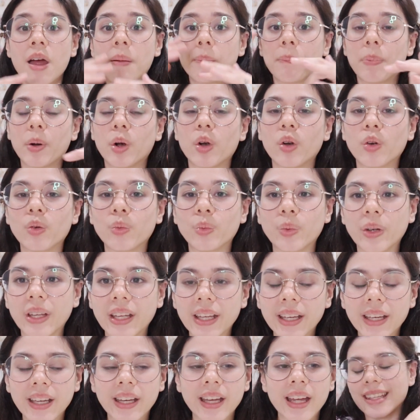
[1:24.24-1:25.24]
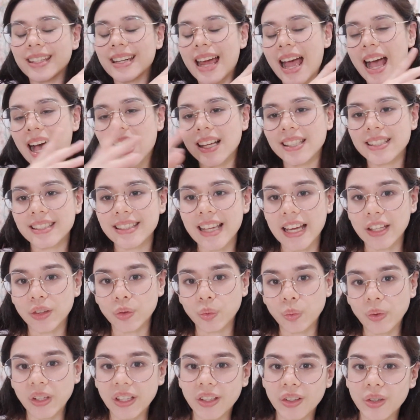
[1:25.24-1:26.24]
per week, and then as that
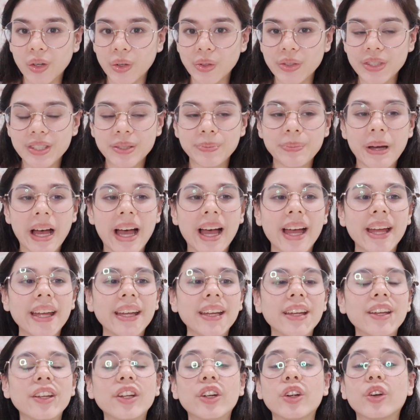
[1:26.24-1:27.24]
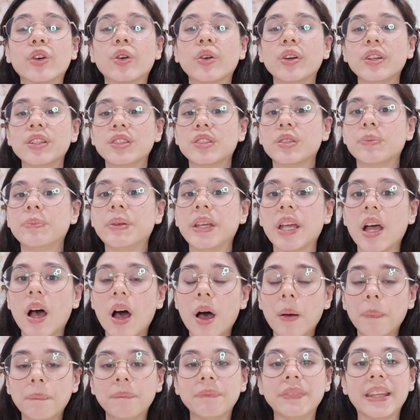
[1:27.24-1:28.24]
week goes by, you're going to be
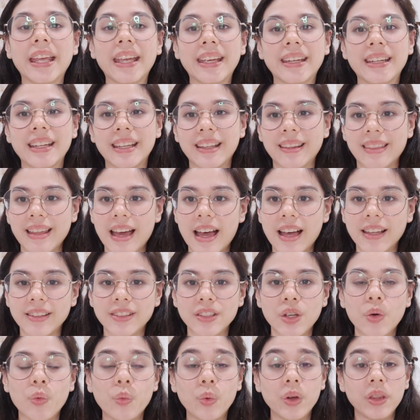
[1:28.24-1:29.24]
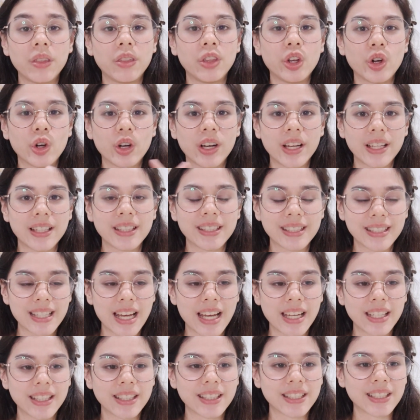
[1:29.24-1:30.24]
updating that with your
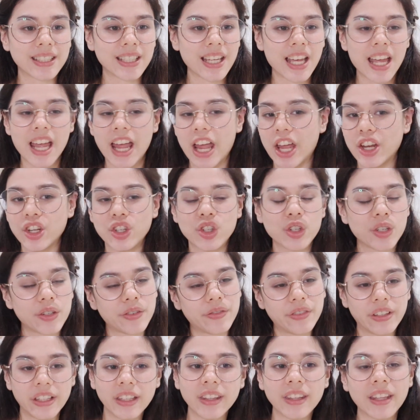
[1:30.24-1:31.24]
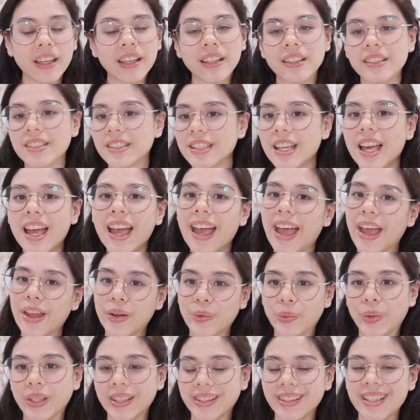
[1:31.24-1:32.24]
insights and your feelings
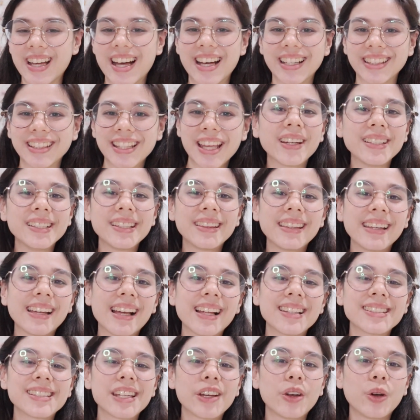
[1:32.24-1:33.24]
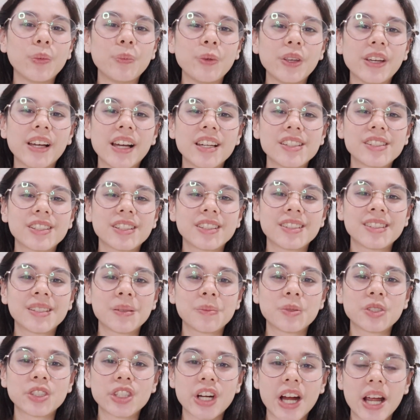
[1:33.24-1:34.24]
and whatnot. Before anything else, I hope you guys could
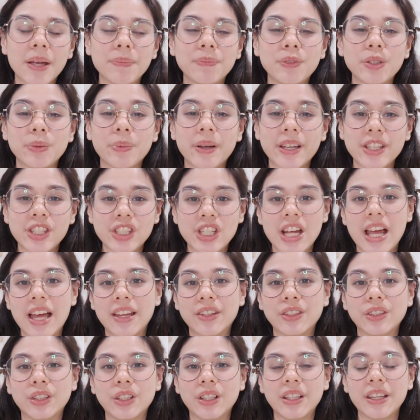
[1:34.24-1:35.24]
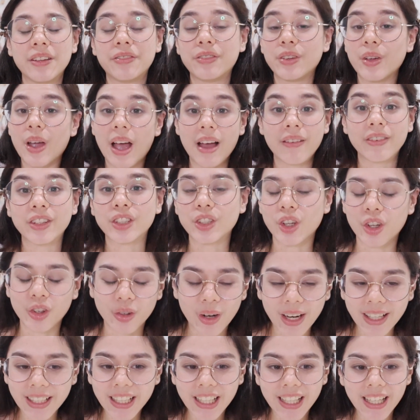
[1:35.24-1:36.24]
subscribe to my channel if you haven't
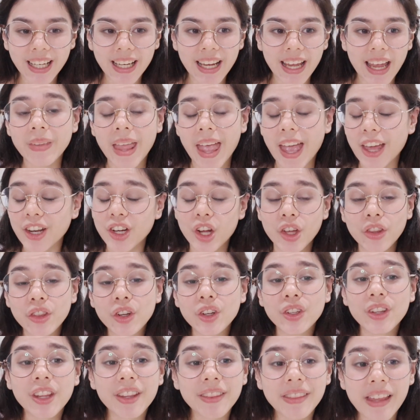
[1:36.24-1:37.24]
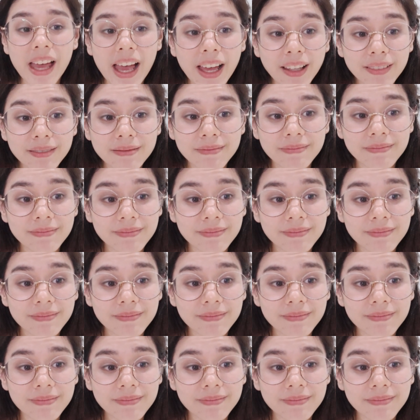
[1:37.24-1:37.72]
already, and other than that,